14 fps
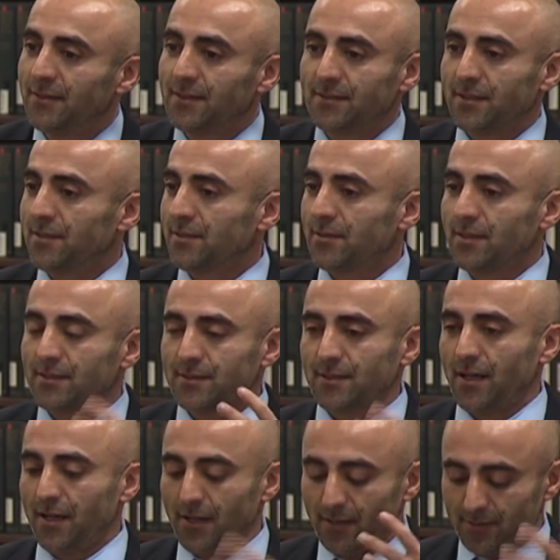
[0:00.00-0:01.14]
It's, it's this,
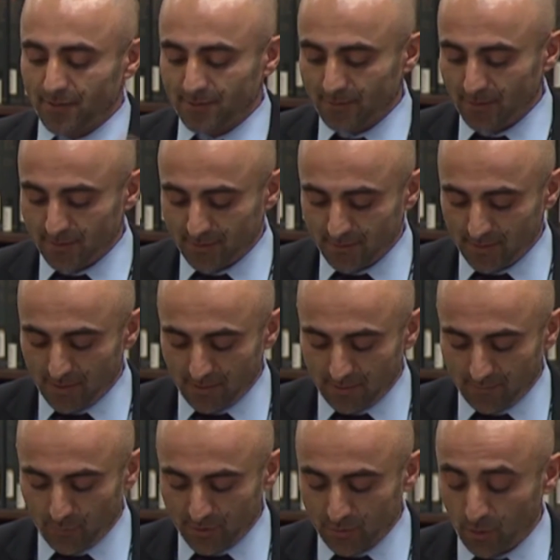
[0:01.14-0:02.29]
uh, this, this
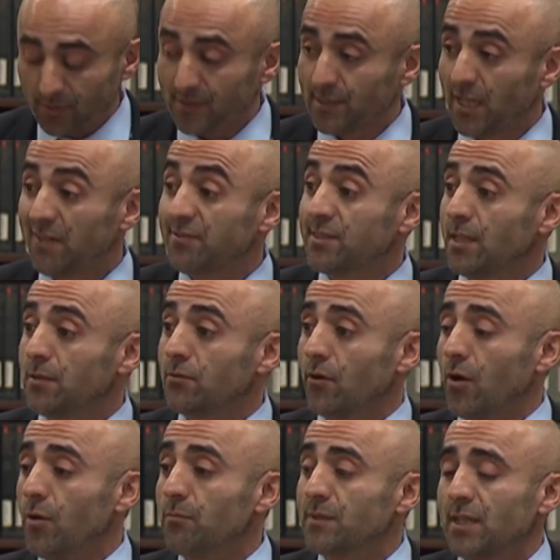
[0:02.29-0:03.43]
uh, what's called the Sevres
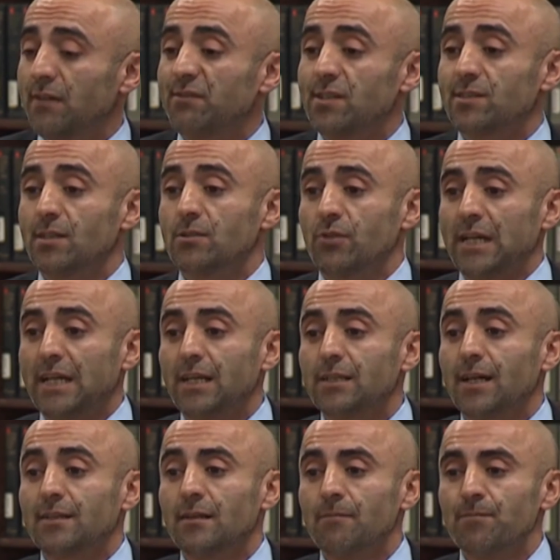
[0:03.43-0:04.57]
syndrome. Sevres is the treaty
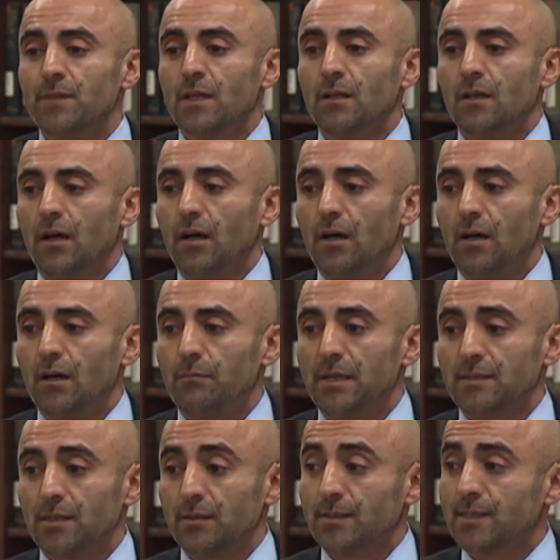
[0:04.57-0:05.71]
that uh,
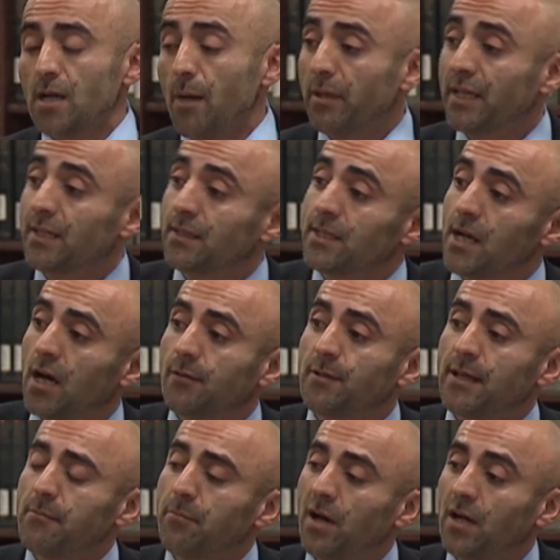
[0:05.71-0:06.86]
basically discombobulated the
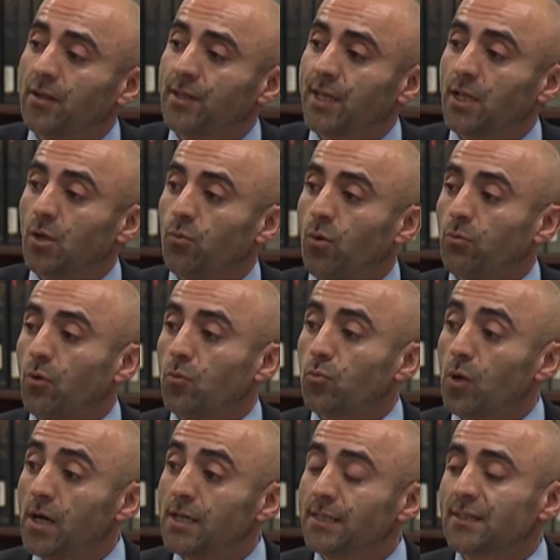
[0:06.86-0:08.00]
Ottoman Empire at the end of World War
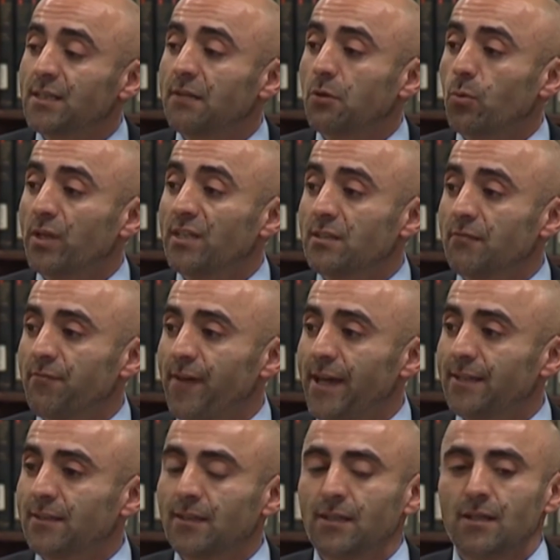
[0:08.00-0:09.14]
One. It never went into
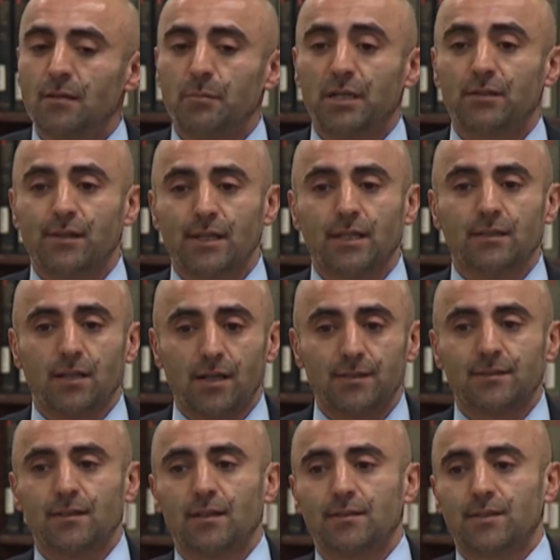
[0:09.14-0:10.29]
effect, but it, it
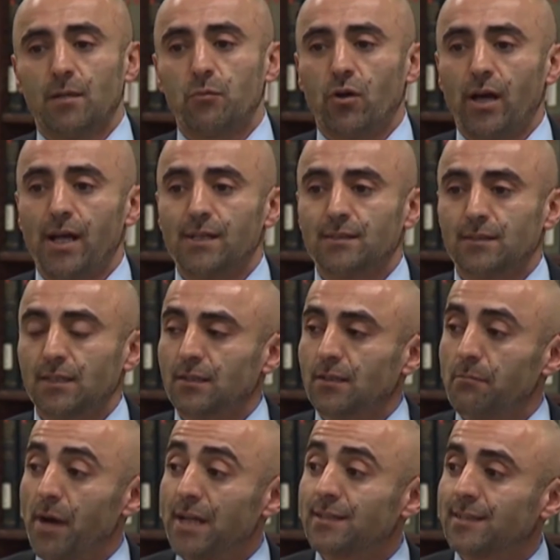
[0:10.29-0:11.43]
does summarize the,
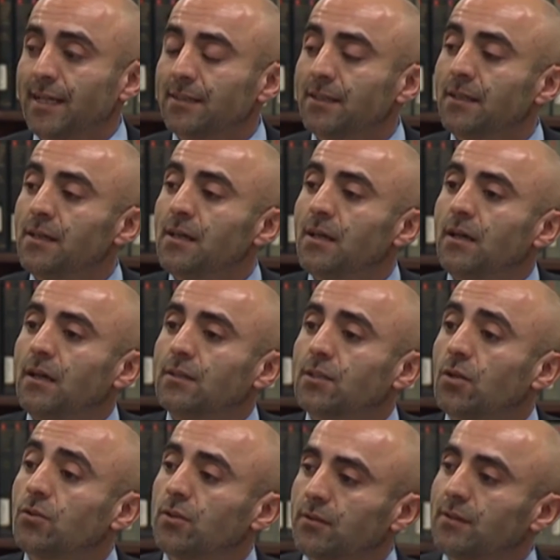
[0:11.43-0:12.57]
the mindset.
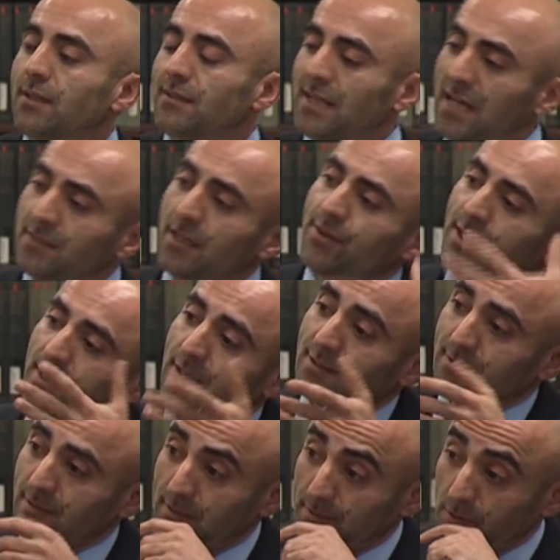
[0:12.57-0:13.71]
So that, I think,
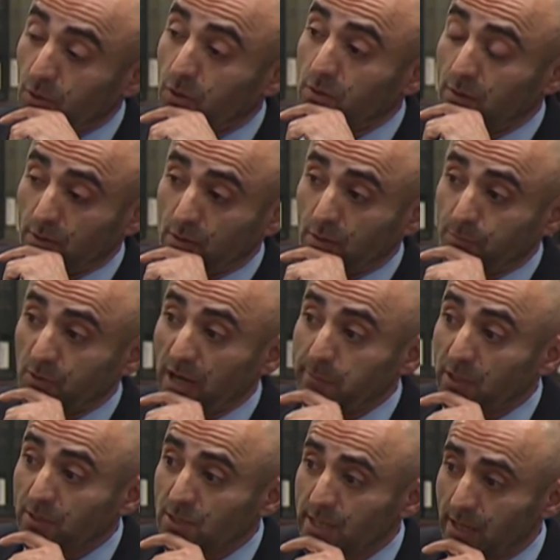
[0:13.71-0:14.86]
is your, your
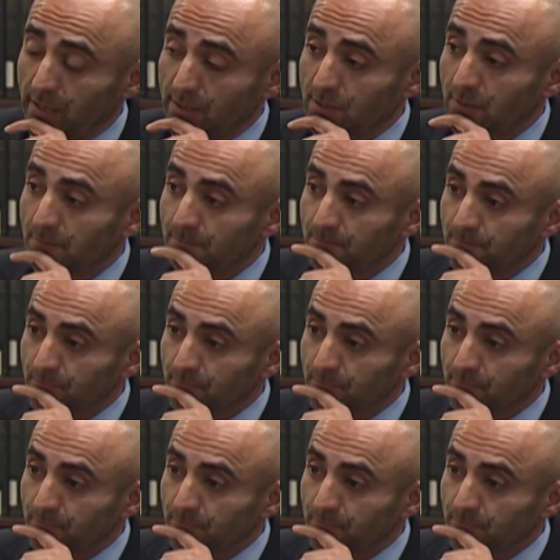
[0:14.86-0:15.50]
primary challenge.